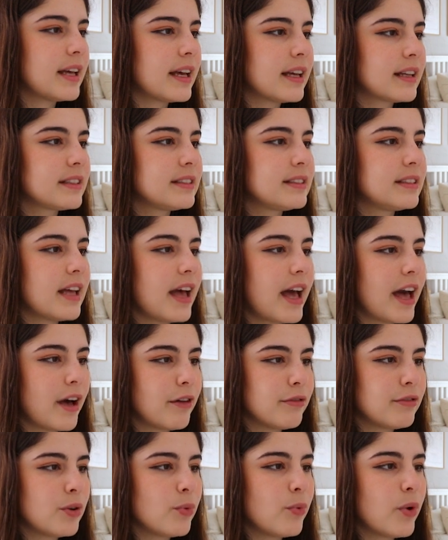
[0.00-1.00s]
text
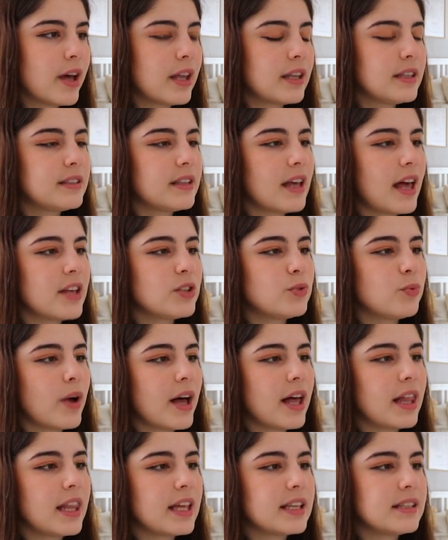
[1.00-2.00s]
heavy ones as
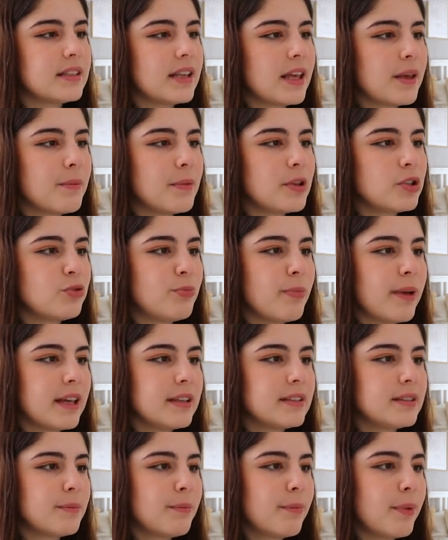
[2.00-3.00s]
well as
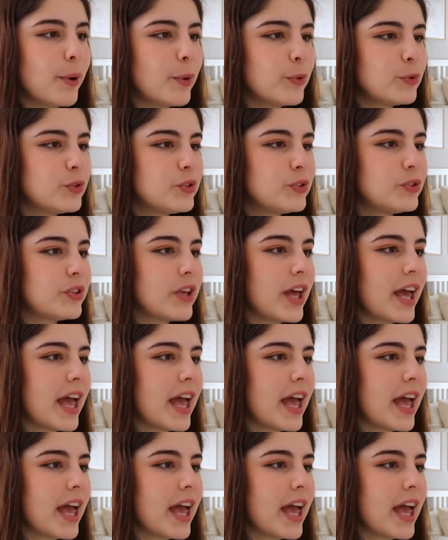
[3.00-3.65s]
image-based posts